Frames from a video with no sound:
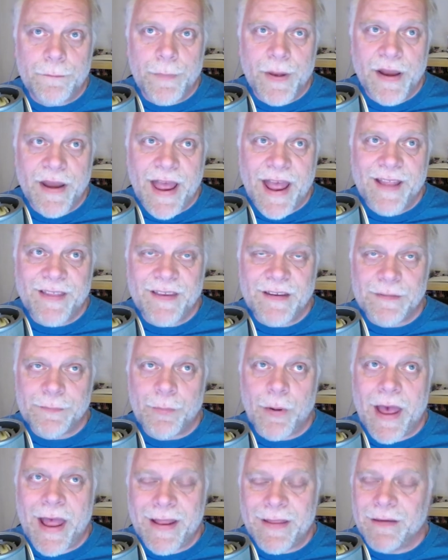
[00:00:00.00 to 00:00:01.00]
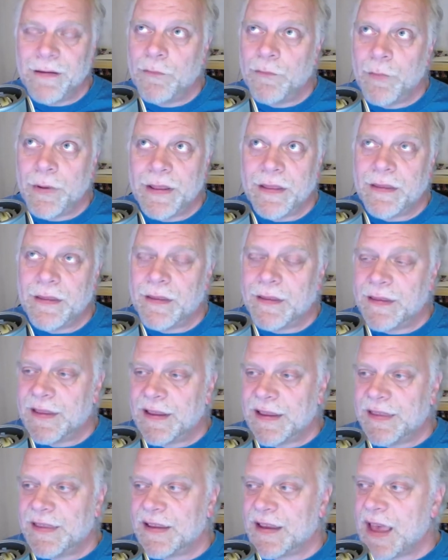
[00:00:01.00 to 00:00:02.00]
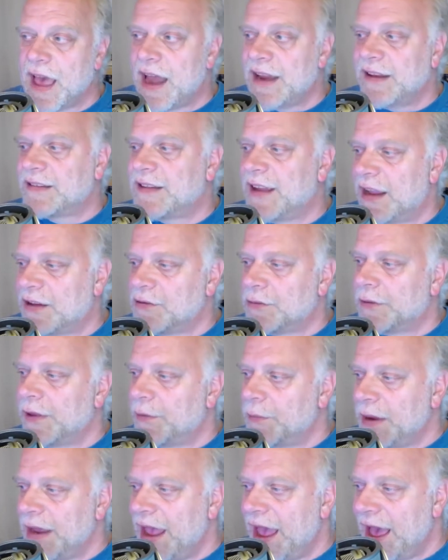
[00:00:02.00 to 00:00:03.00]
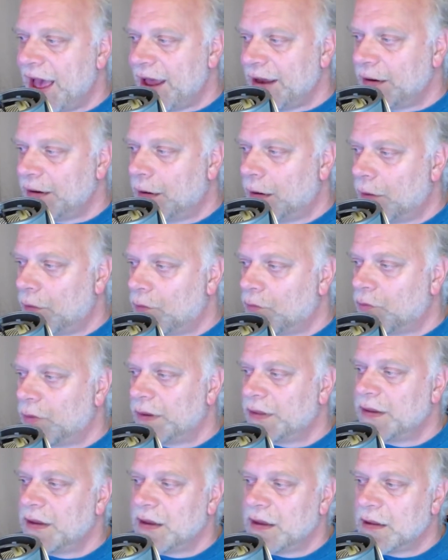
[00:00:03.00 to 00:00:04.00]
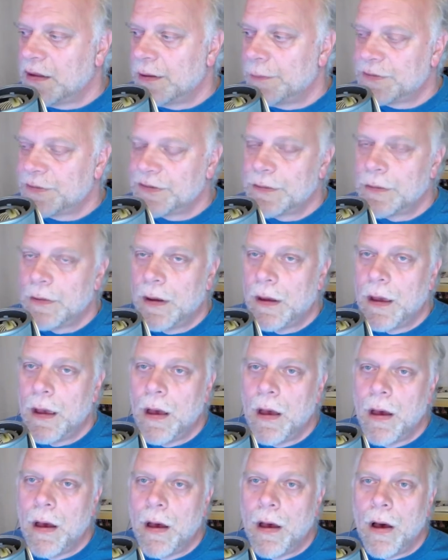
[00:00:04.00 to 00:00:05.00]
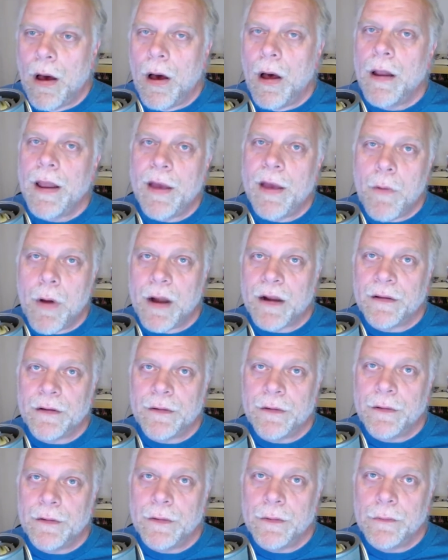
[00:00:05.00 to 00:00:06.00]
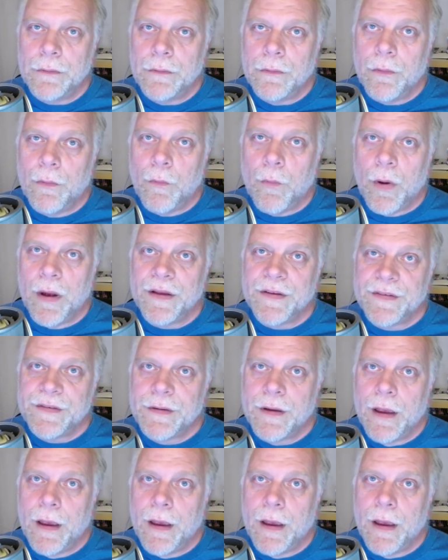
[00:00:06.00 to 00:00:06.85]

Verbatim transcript: But at this point, with the kind of schedule that we had with the eclipse, all I wanted to do was